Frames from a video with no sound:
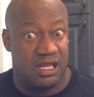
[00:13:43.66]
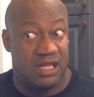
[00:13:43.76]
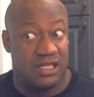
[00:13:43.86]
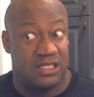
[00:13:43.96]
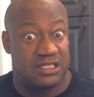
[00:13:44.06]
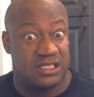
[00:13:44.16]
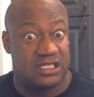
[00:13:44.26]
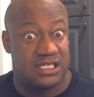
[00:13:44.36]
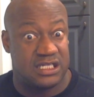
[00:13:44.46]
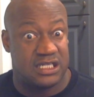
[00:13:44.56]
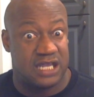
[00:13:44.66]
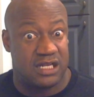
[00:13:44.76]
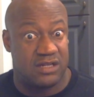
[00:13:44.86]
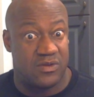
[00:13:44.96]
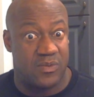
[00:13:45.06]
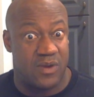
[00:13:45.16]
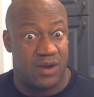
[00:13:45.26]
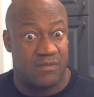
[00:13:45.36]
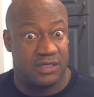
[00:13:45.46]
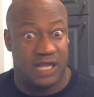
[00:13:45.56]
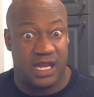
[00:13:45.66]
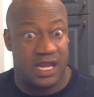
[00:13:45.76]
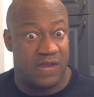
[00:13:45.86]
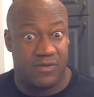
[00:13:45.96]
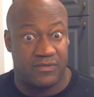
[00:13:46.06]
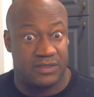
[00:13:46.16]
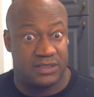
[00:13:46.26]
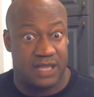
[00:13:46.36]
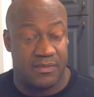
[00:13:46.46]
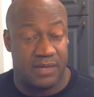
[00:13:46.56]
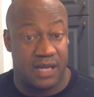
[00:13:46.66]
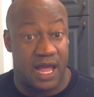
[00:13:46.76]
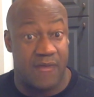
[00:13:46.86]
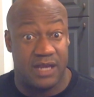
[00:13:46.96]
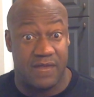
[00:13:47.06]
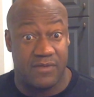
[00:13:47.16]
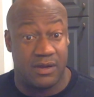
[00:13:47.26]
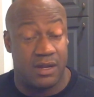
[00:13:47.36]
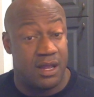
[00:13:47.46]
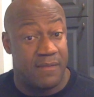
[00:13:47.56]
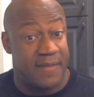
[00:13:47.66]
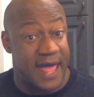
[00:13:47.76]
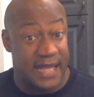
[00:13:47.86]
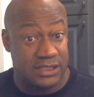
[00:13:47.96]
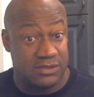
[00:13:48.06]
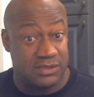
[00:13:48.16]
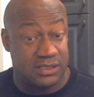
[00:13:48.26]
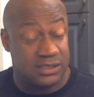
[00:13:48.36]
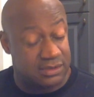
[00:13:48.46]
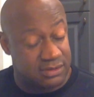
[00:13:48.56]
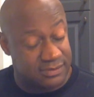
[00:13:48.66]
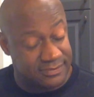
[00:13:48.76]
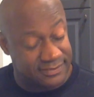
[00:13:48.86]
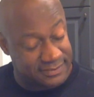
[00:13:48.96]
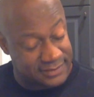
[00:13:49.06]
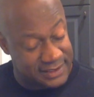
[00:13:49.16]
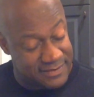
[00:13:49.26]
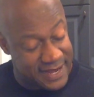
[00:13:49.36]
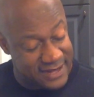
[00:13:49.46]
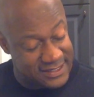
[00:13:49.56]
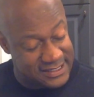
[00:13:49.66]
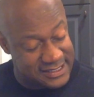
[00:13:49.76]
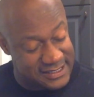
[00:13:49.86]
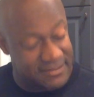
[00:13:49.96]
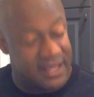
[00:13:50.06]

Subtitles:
This is a teeny tiny little apartment. It ain't worth this type of money. I would never, but I didn't do this. Somebody else did.